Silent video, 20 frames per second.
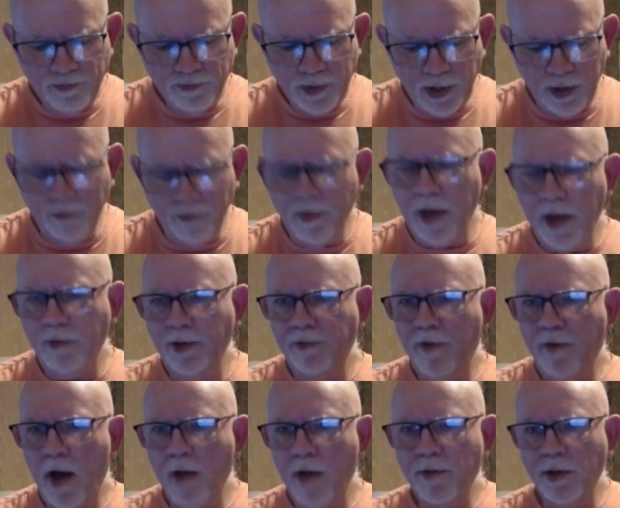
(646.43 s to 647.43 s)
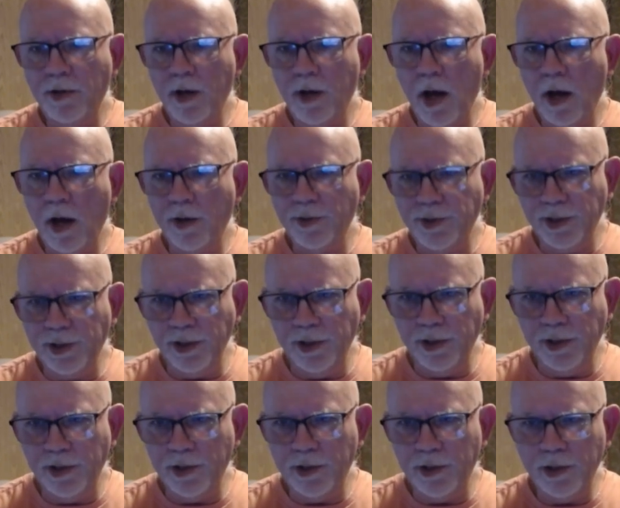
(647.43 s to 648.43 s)
It may be $500 a
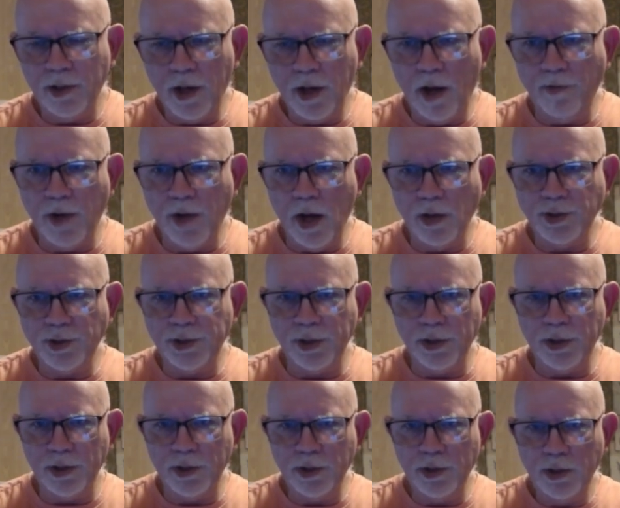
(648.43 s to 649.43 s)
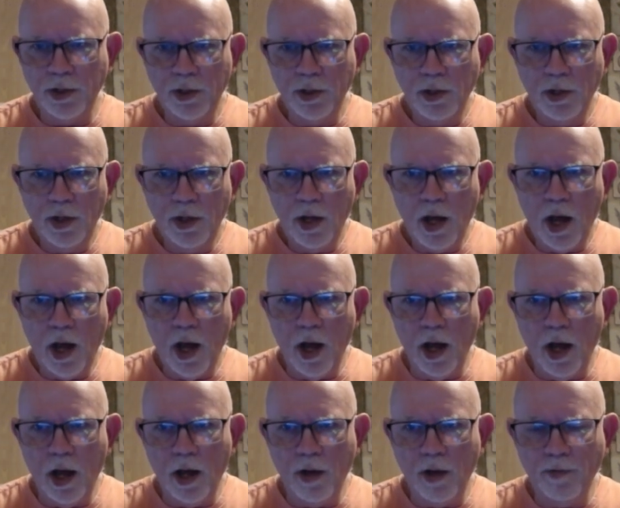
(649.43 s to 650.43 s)
year. I'm not sure.
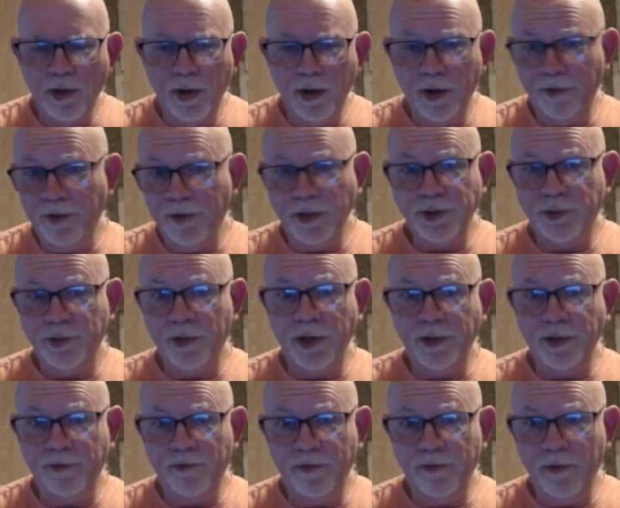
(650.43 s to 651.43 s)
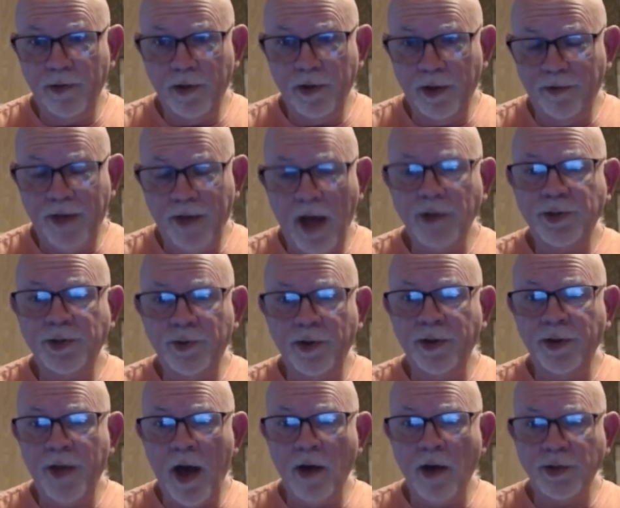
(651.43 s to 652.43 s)
And if that's
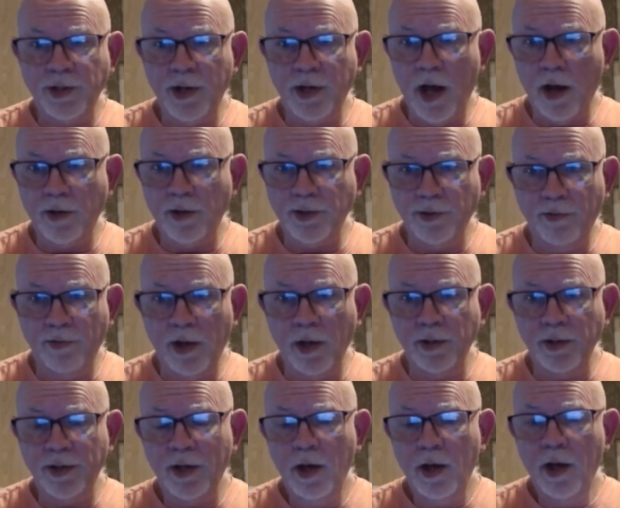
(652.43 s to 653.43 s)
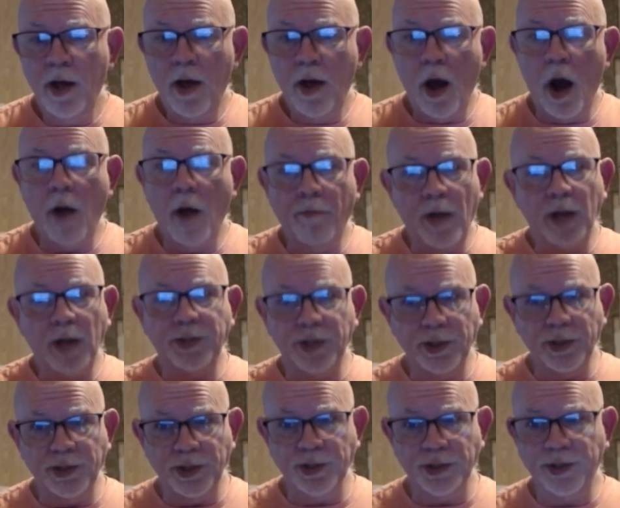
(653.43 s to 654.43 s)
$3,000 a month, our budget
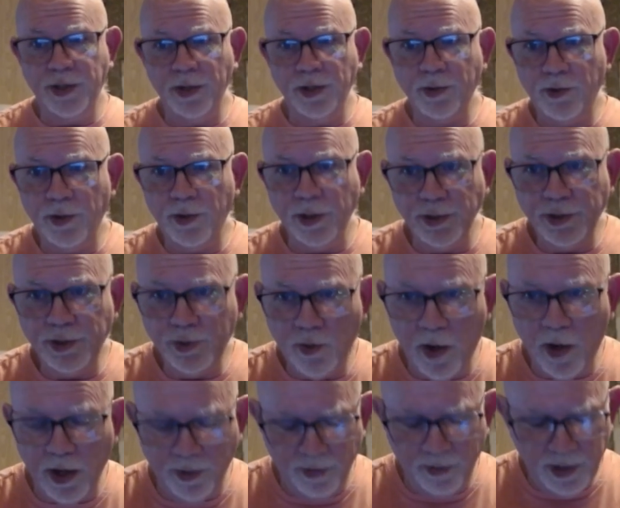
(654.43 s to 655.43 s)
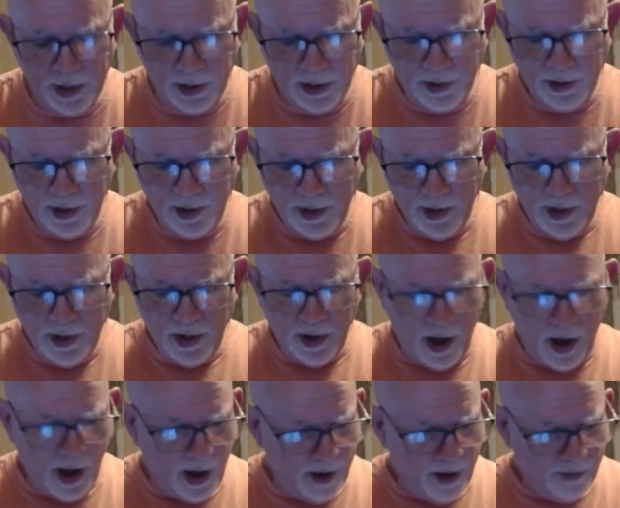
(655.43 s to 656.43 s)
just increased quite a bit.
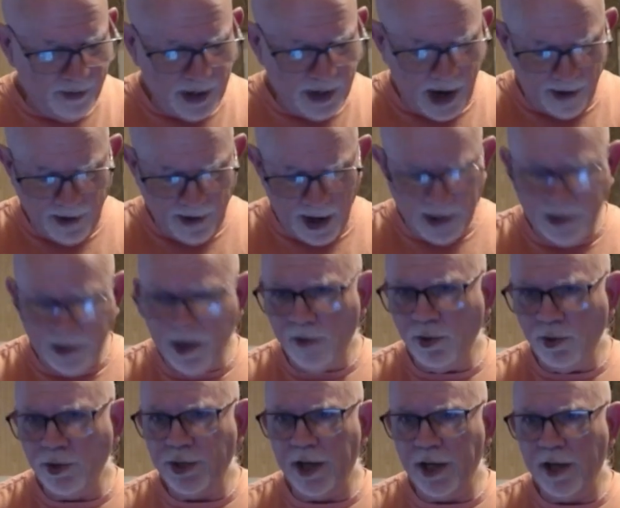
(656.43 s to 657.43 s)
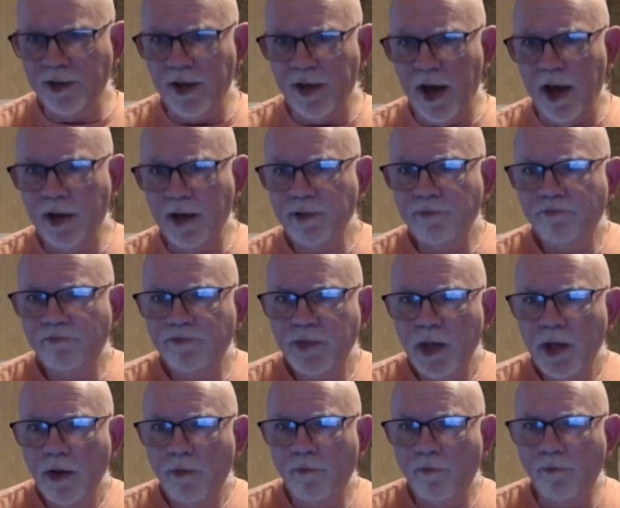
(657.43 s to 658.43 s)
But I've got to double check that.
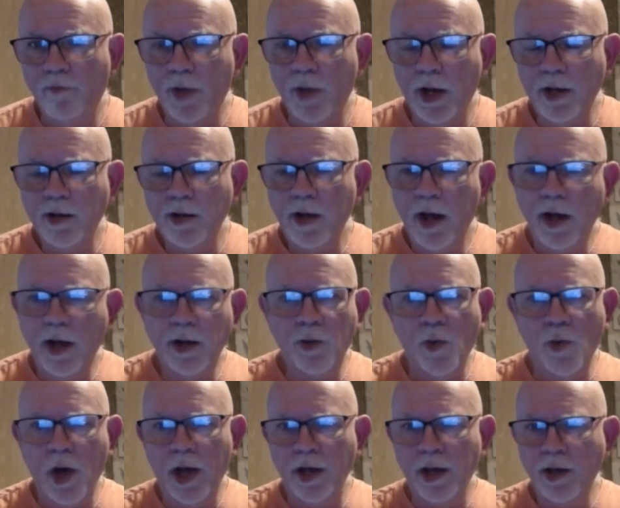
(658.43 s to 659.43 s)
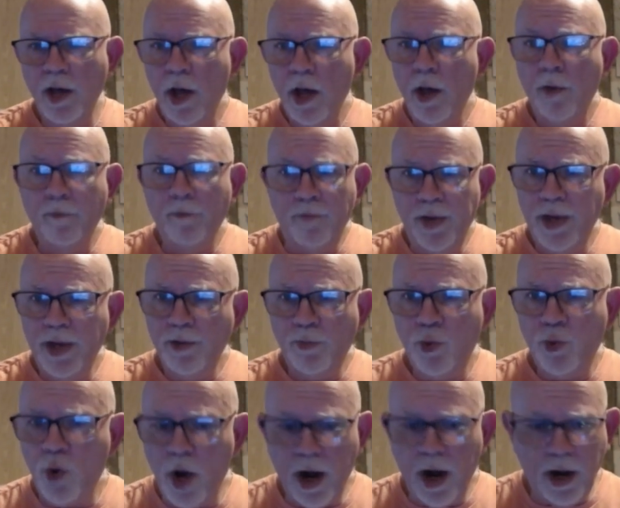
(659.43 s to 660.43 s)
But anyway, be in
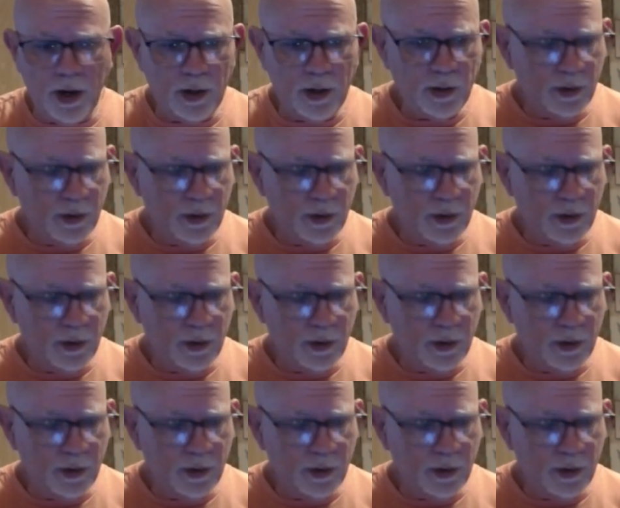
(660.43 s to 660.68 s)
prayer